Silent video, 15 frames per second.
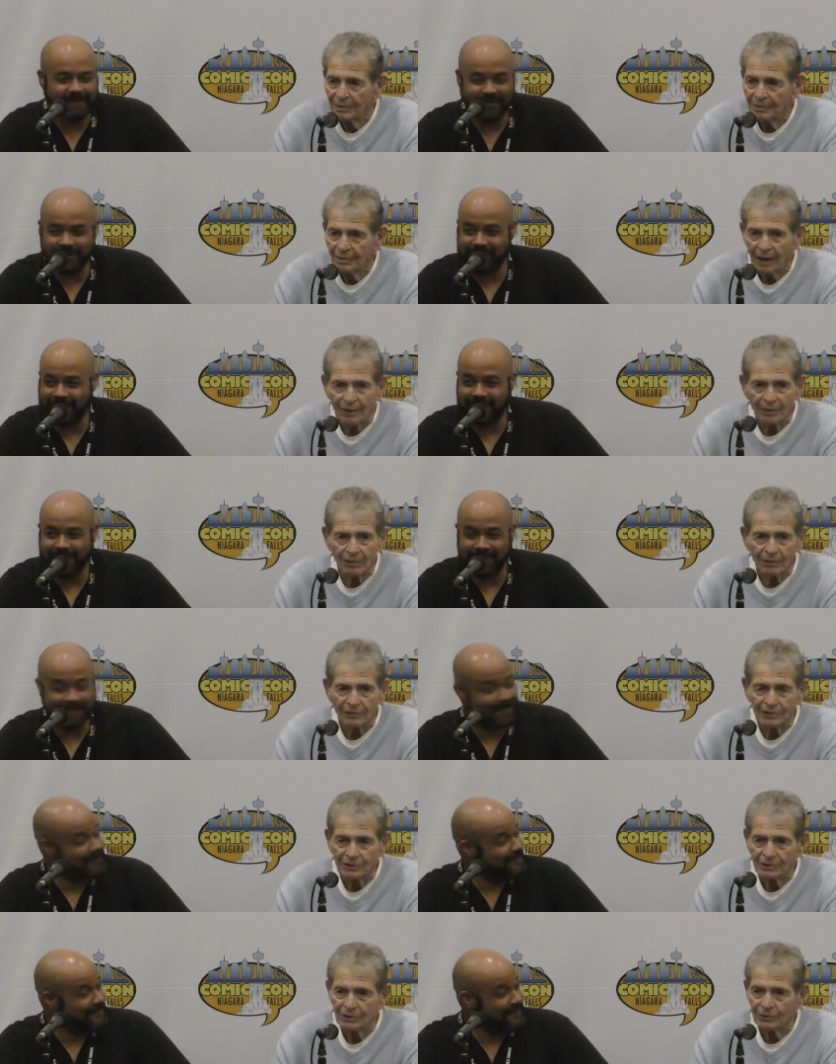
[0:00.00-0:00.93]
Speaker 1: For sure. I don't know
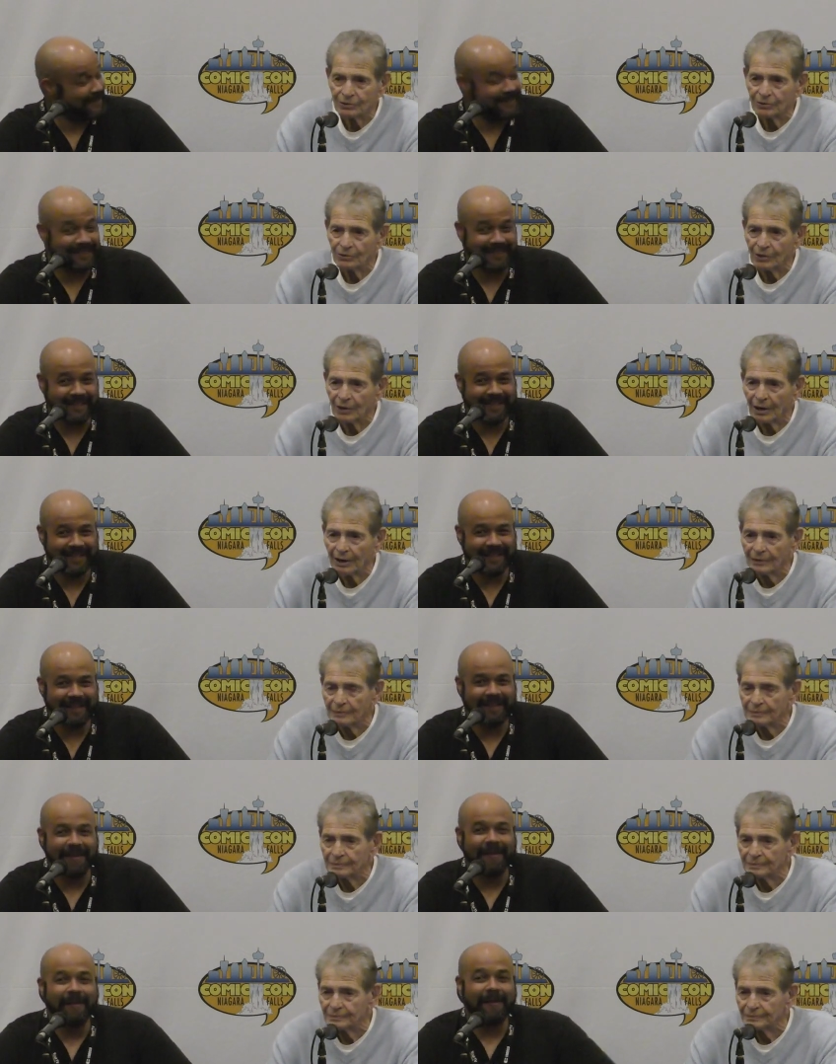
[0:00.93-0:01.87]
if it's still true or not.
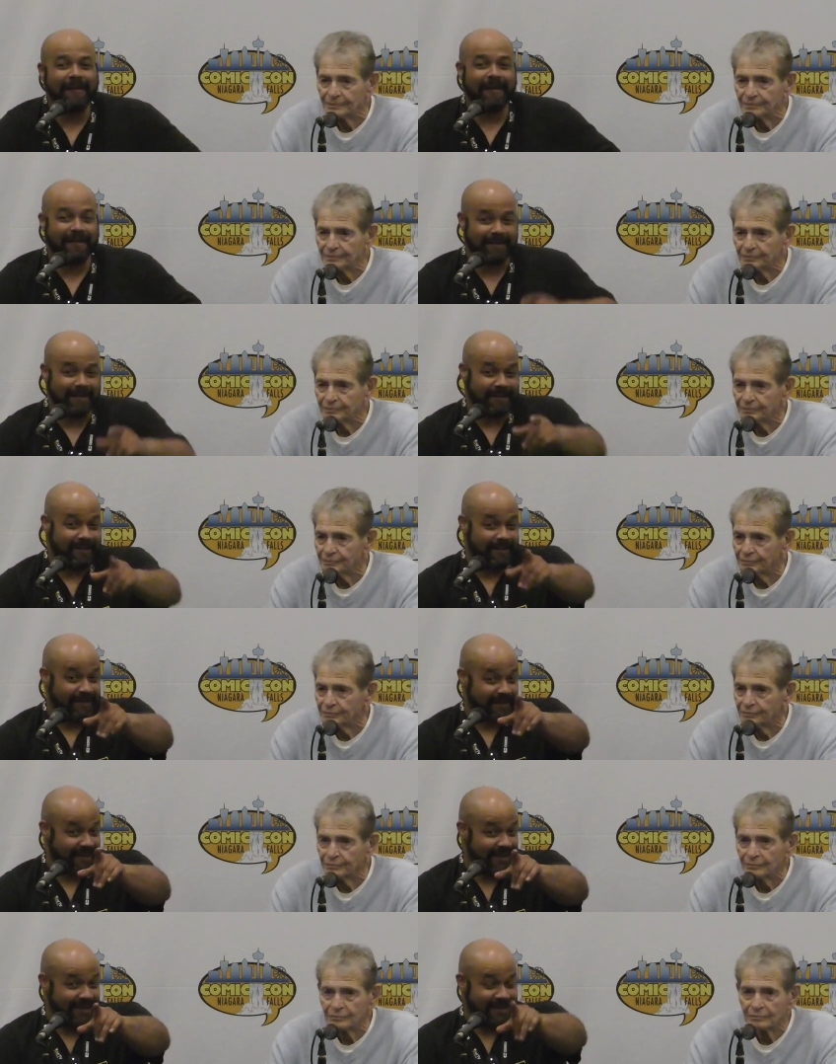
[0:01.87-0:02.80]

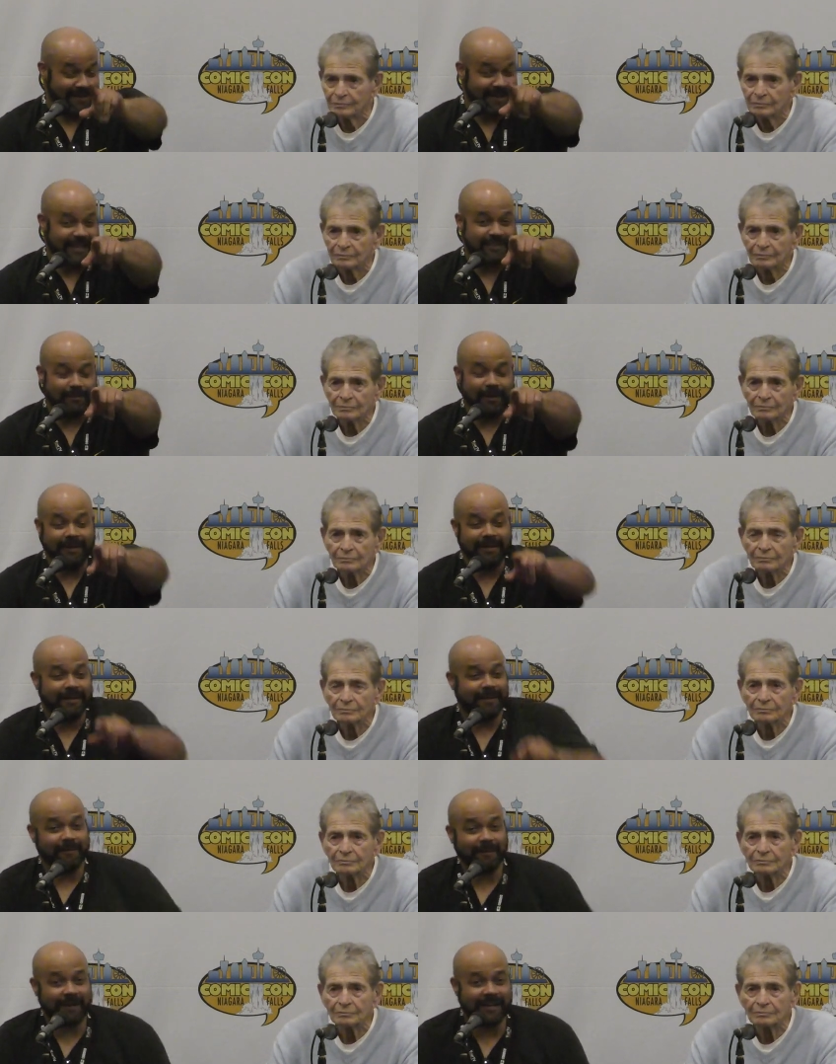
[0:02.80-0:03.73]
Speaker 2: Okay, last one,
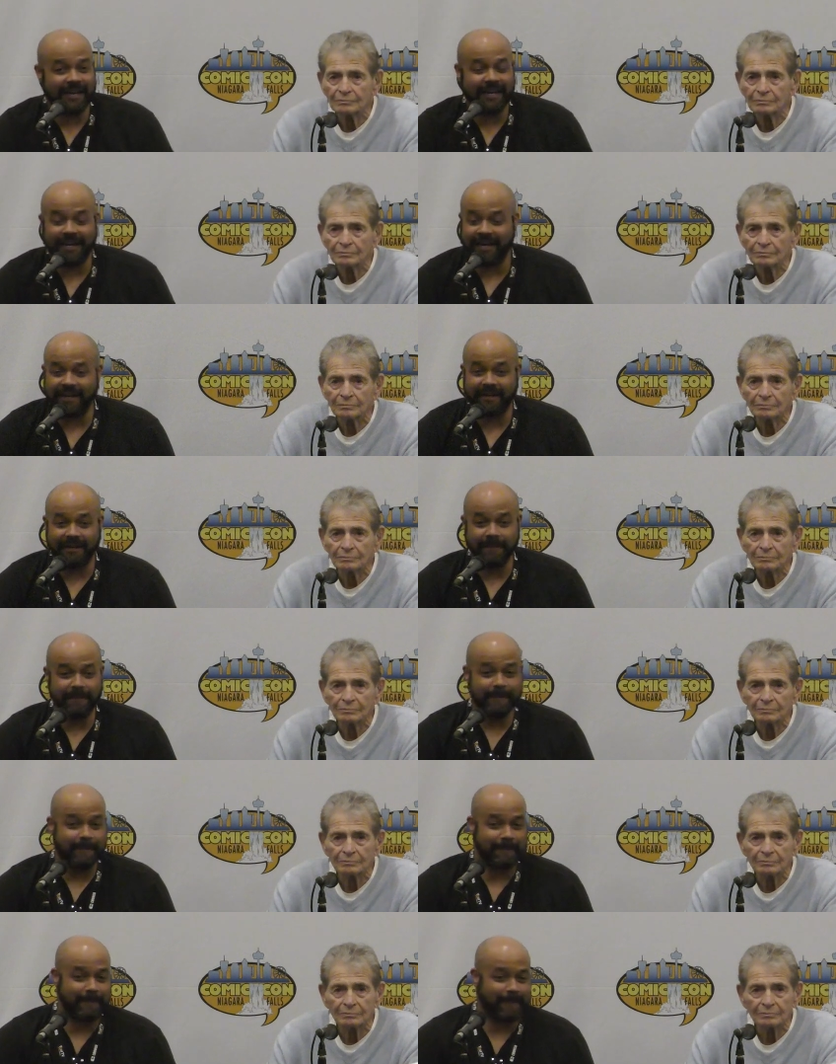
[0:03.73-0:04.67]
and then we're going to get out of here.
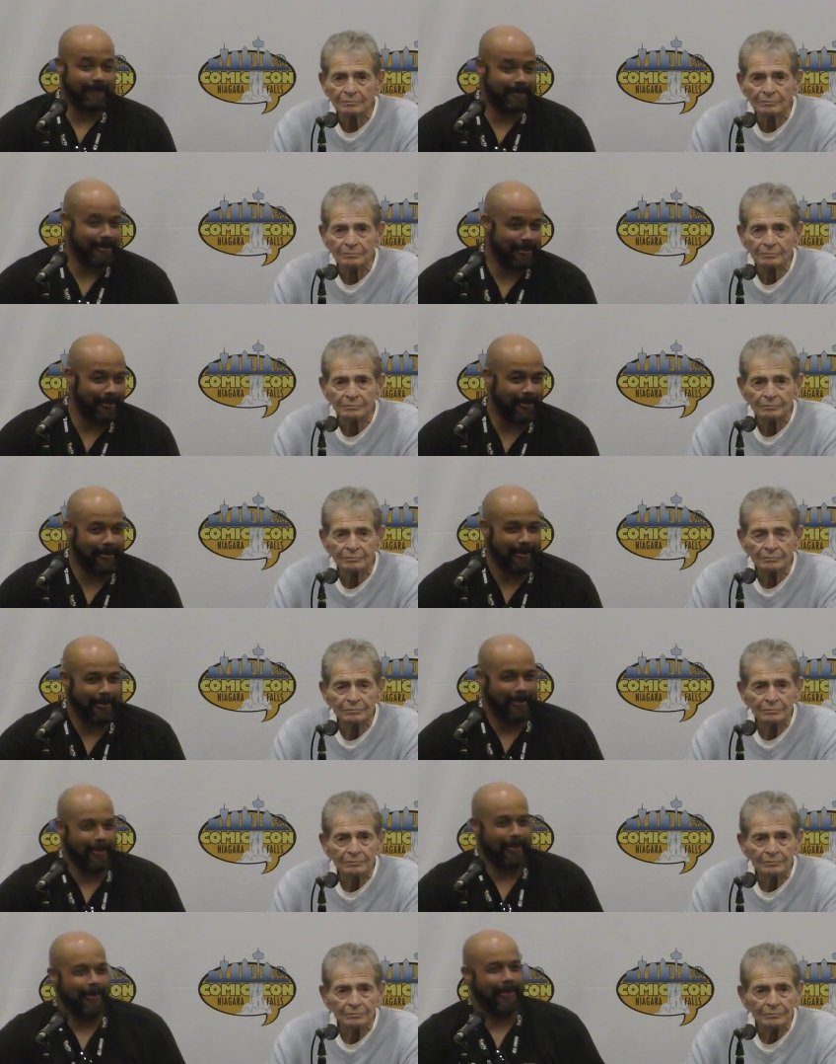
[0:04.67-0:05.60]

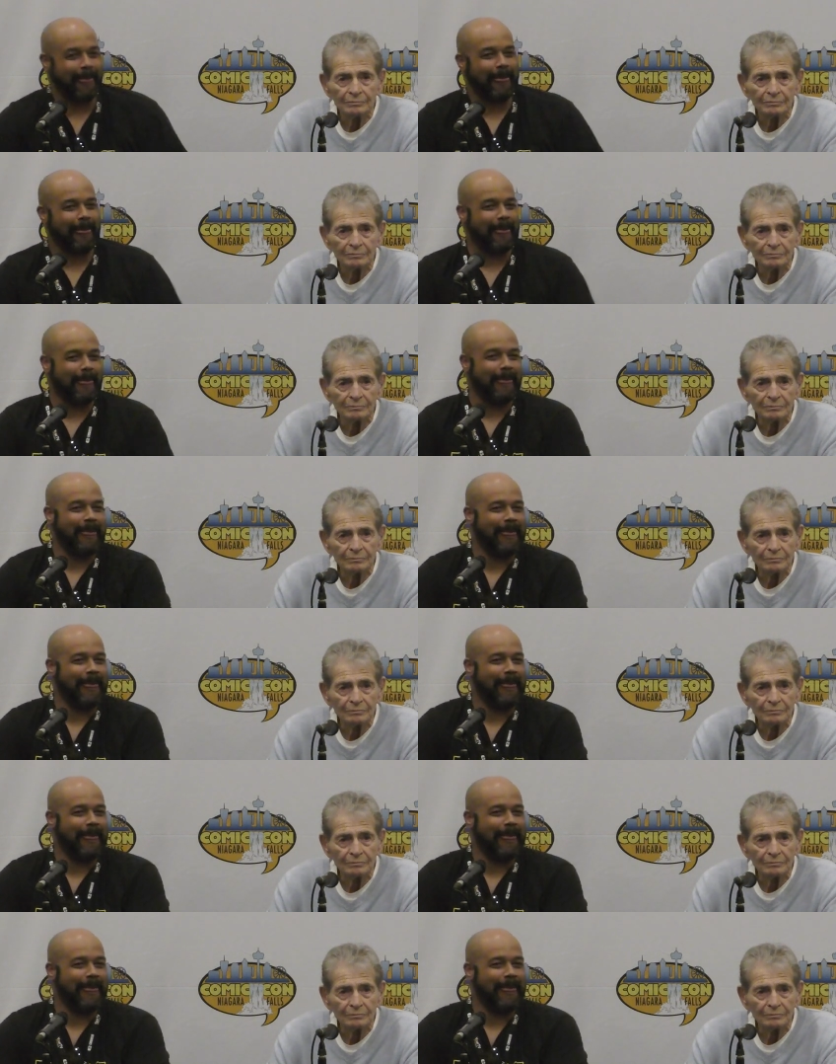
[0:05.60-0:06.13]
Uh,